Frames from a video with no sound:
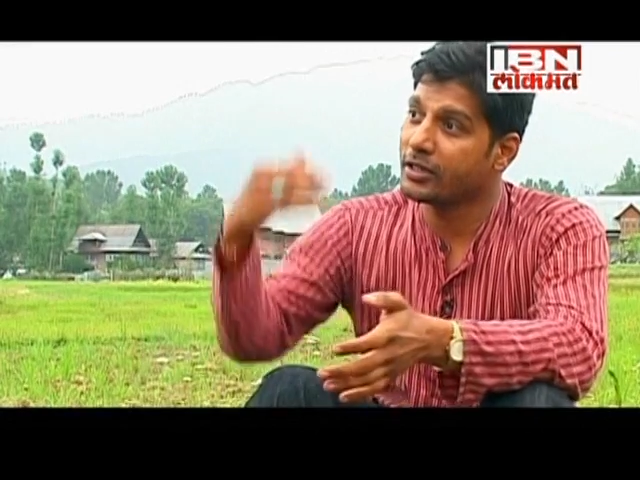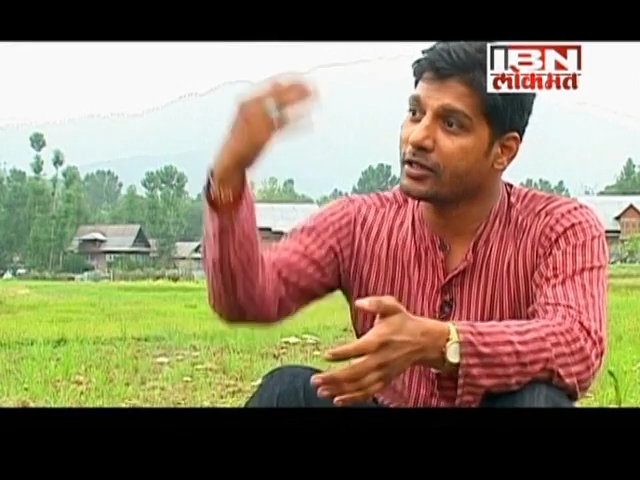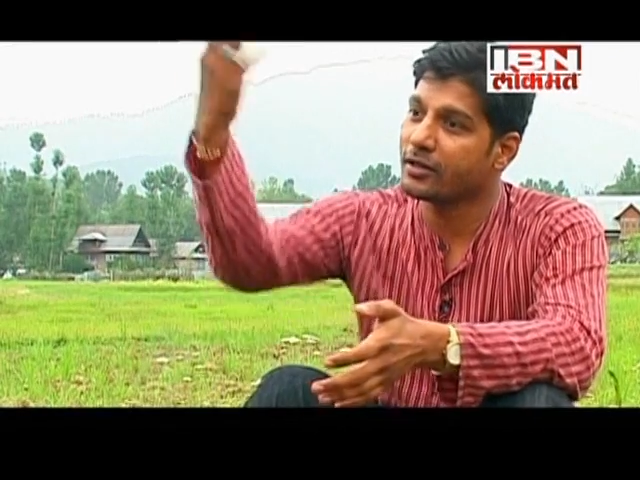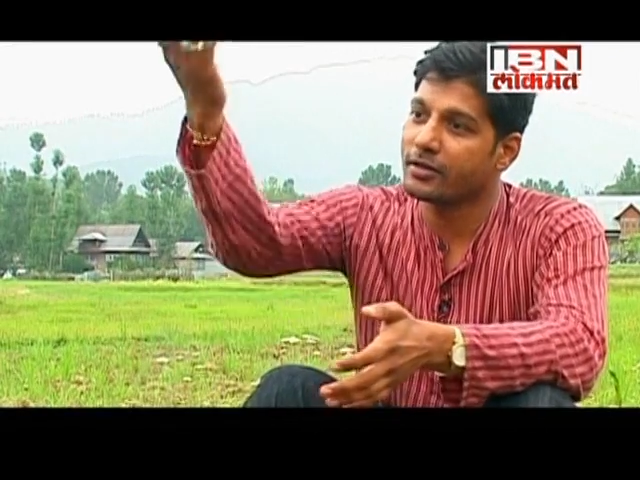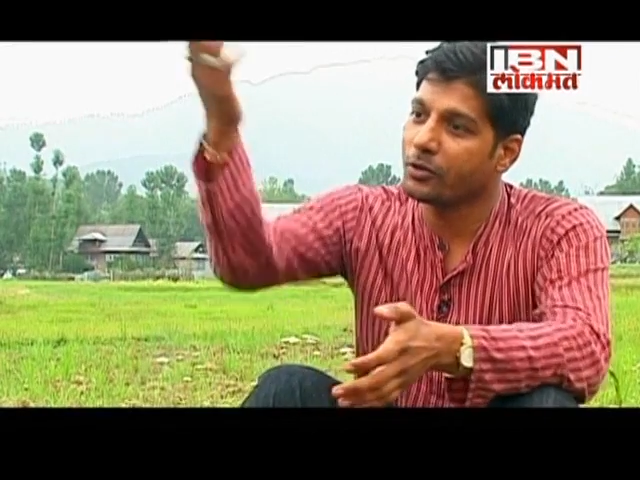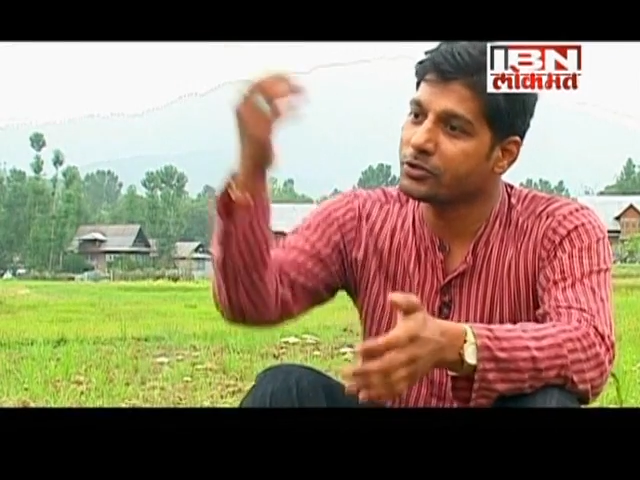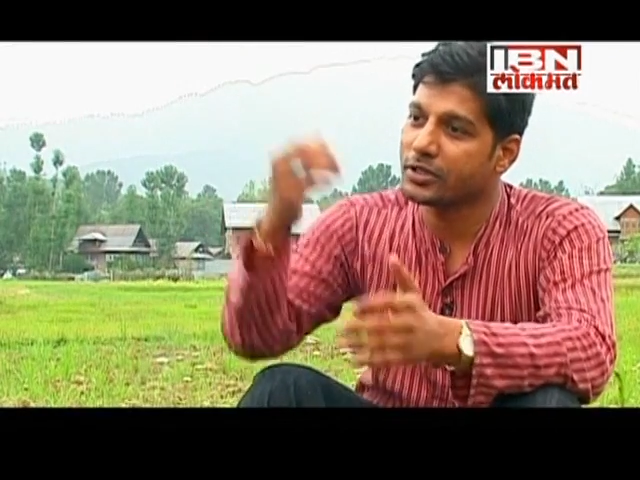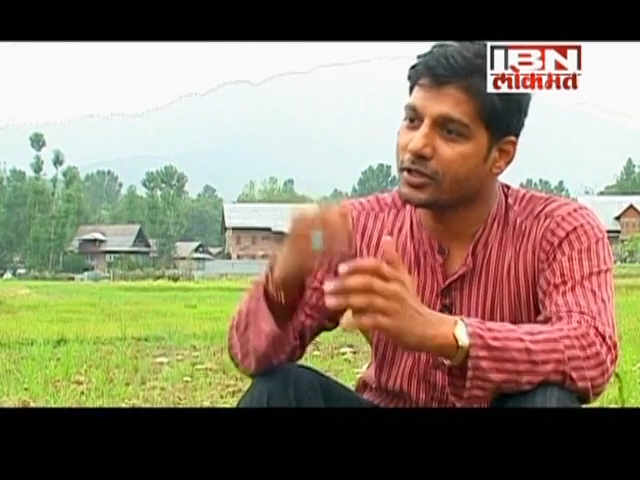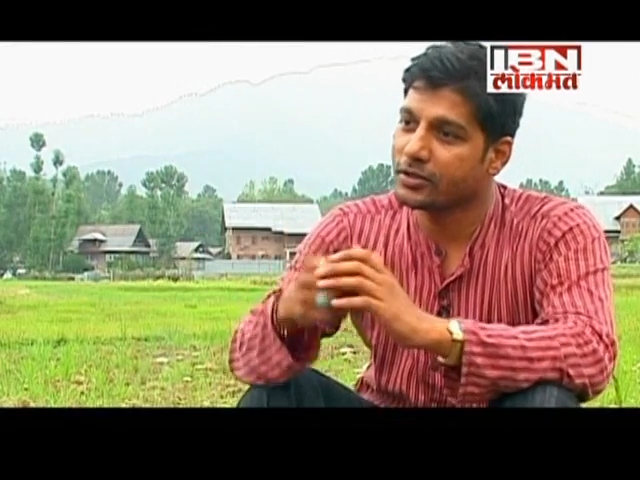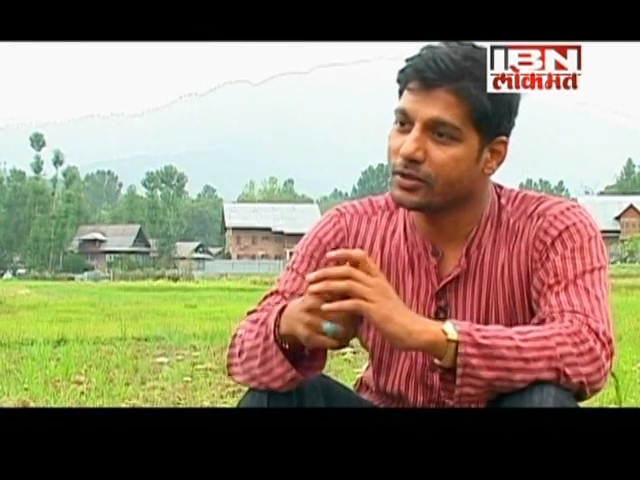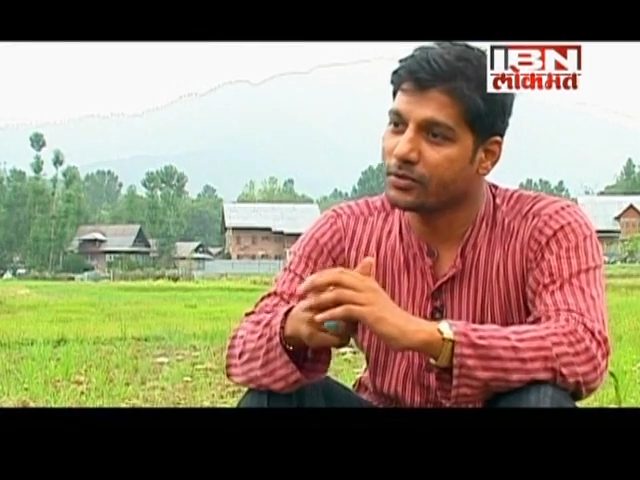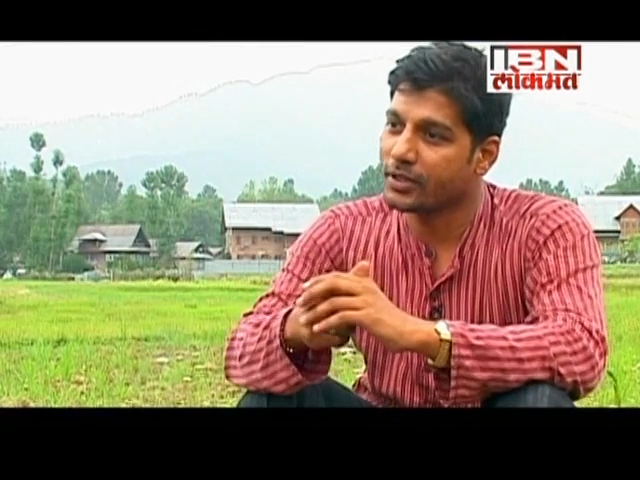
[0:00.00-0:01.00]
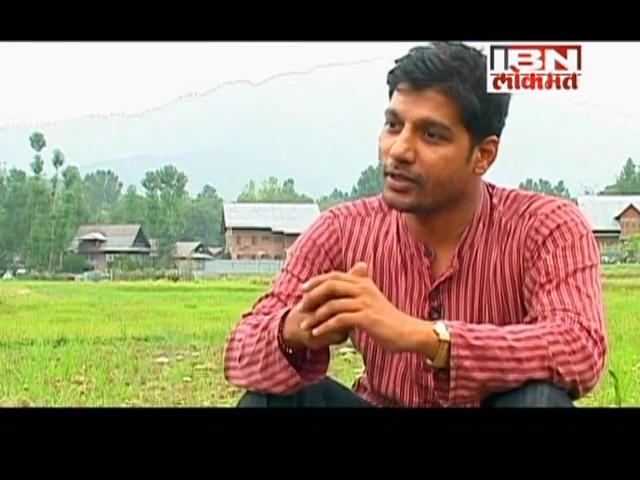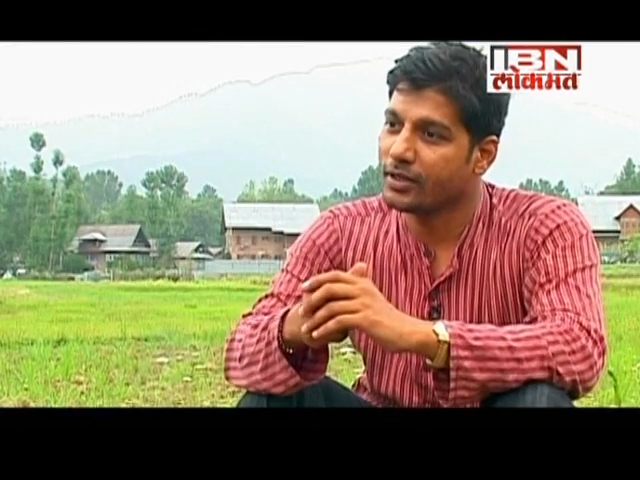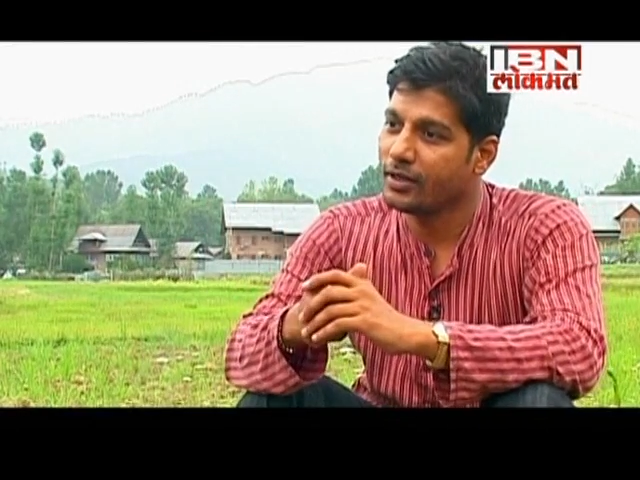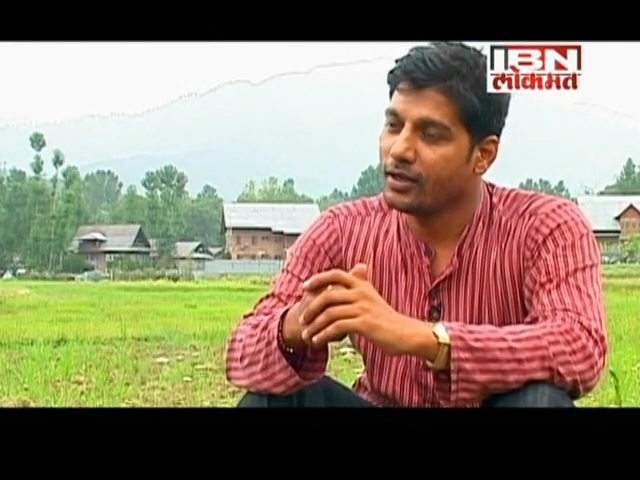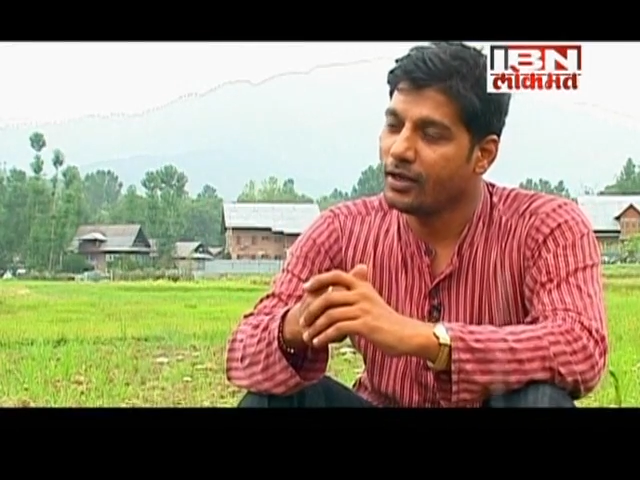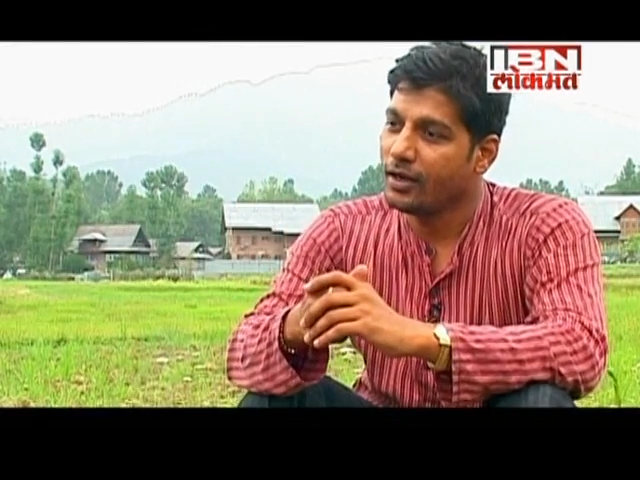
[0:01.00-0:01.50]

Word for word: the people from this village